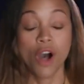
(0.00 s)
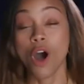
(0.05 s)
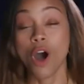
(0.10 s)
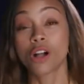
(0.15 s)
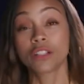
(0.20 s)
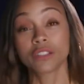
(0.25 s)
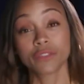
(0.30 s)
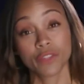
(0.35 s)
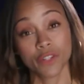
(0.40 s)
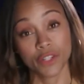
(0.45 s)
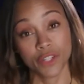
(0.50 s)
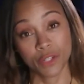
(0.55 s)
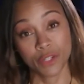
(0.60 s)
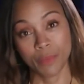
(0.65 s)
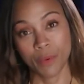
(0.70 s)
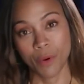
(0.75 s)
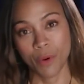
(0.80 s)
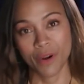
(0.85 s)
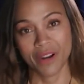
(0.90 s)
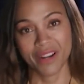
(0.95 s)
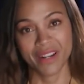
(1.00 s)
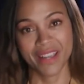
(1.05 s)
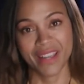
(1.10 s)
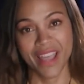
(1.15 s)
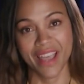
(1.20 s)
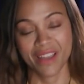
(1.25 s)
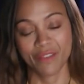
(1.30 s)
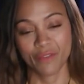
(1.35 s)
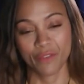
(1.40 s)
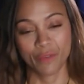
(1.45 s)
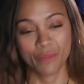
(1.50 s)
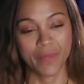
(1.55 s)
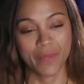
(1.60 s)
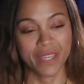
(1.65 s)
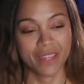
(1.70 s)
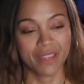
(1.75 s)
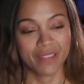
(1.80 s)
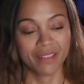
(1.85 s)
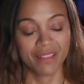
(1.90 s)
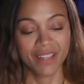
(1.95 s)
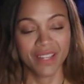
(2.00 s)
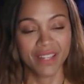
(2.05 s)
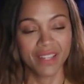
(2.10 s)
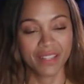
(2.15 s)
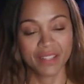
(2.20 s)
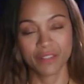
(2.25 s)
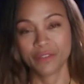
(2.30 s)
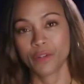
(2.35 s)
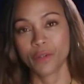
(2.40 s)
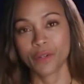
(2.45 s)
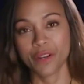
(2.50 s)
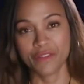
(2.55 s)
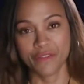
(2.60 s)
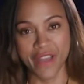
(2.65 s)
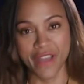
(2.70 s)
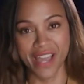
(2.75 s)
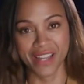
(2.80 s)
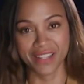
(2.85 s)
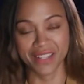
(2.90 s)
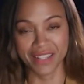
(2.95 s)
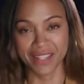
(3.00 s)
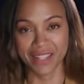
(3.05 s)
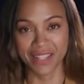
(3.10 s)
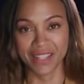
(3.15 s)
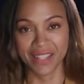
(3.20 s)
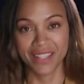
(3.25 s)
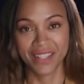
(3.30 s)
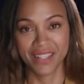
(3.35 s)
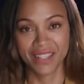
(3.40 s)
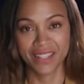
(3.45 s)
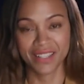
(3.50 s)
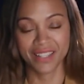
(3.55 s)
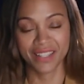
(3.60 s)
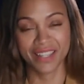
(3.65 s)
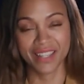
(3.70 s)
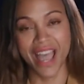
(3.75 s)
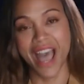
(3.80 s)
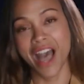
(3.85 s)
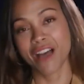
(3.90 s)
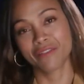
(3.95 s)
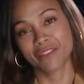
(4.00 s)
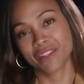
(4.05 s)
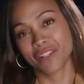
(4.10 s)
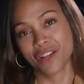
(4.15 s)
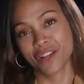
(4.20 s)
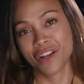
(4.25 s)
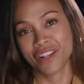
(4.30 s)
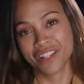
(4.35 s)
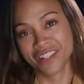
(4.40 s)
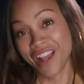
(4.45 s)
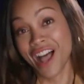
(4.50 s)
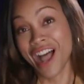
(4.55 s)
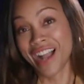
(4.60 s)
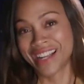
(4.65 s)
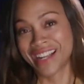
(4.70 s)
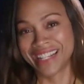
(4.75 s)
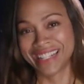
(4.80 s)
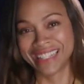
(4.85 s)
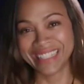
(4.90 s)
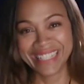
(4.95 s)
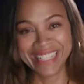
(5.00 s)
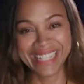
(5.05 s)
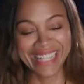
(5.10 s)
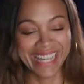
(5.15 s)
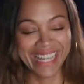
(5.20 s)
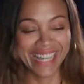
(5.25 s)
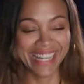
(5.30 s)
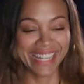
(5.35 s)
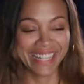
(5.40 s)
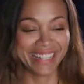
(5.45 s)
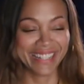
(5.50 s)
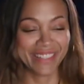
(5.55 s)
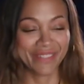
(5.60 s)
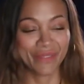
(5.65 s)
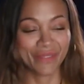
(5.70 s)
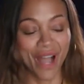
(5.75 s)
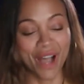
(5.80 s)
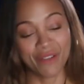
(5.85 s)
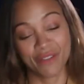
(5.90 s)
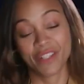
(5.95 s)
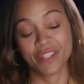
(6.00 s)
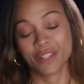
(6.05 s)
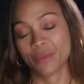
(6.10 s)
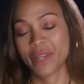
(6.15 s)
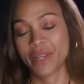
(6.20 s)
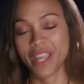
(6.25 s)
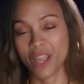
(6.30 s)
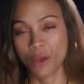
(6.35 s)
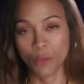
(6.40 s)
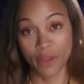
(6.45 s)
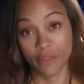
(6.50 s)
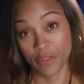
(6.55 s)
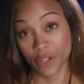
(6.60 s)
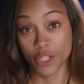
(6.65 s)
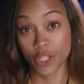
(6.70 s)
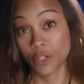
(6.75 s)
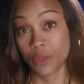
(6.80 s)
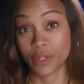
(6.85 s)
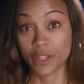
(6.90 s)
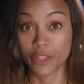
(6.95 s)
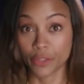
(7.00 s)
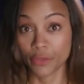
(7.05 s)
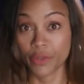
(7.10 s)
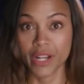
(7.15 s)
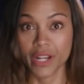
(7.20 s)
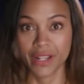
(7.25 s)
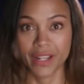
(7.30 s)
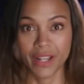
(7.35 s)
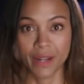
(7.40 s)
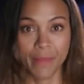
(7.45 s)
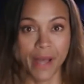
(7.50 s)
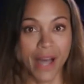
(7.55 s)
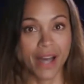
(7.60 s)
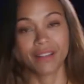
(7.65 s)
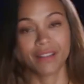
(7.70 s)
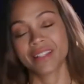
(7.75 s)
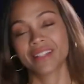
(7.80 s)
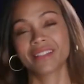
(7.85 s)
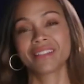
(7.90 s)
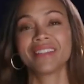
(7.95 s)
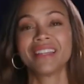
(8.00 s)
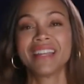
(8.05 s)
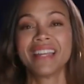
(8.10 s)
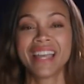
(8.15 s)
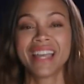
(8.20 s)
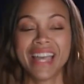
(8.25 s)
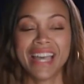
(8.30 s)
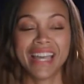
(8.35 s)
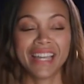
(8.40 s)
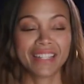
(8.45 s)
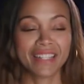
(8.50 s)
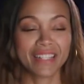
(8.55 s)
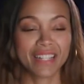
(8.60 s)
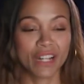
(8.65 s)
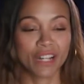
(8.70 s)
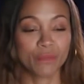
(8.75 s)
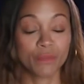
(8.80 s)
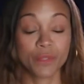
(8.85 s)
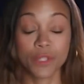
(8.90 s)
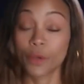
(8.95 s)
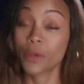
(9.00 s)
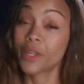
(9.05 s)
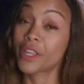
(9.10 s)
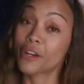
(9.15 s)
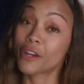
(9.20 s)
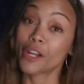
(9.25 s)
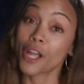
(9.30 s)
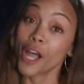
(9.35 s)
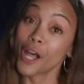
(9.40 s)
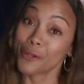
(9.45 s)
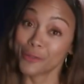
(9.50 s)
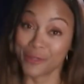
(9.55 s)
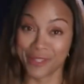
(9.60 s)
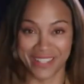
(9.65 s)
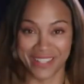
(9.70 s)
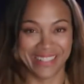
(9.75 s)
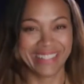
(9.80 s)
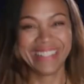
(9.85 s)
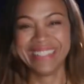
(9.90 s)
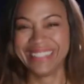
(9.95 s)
all of your support and for being devoted fans to, to the Avatar saga. And obviously, we can't wait for two and three to come out. And, and uh, so here goes.